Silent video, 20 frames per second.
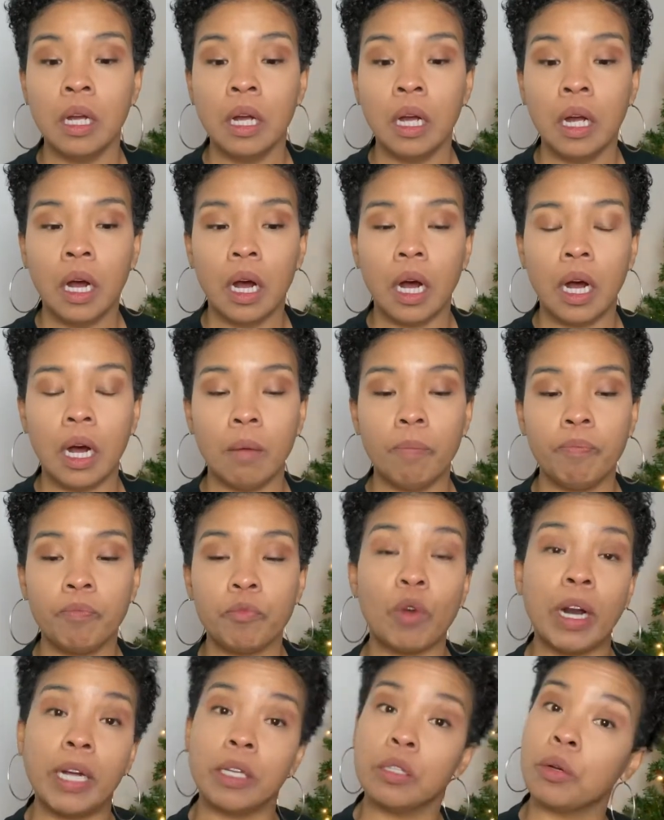
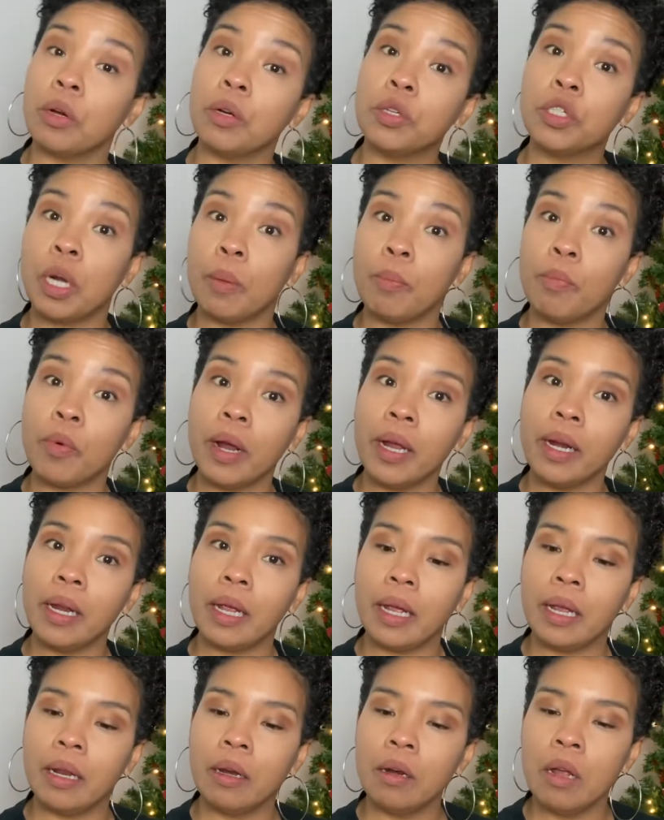Right, so I'll jump right
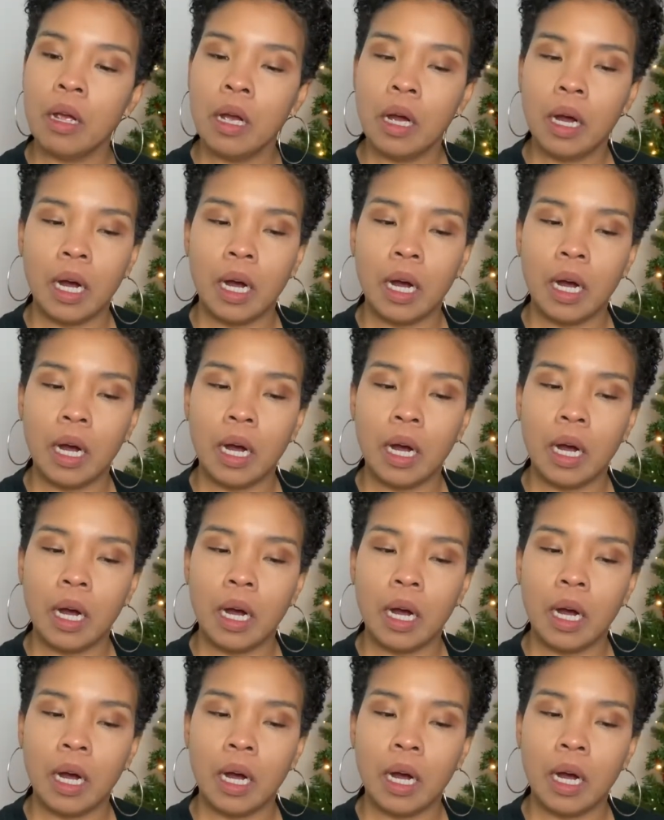in,